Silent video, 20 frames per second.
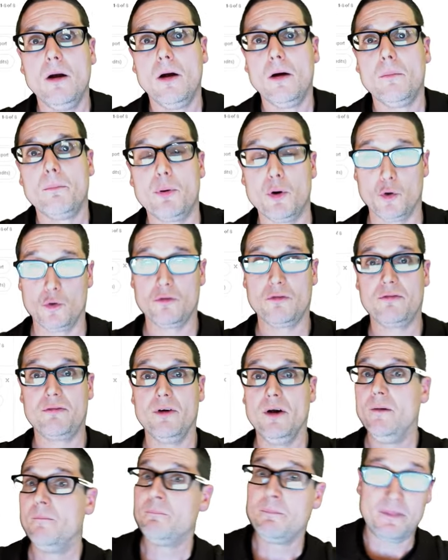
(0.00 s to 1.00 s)
Poof.
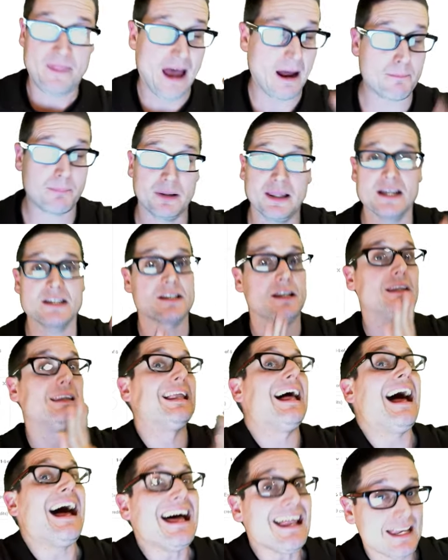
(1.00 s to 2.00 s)
That plays a
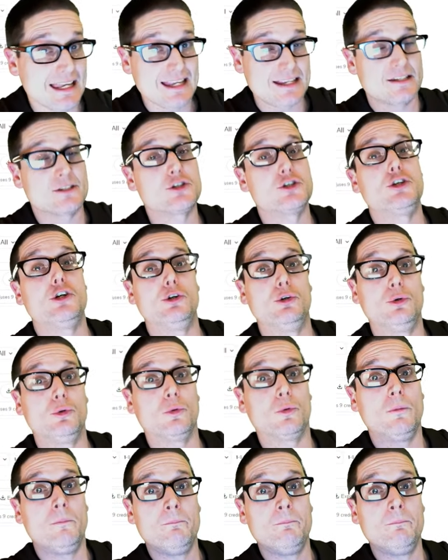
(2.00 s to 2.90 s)
lot into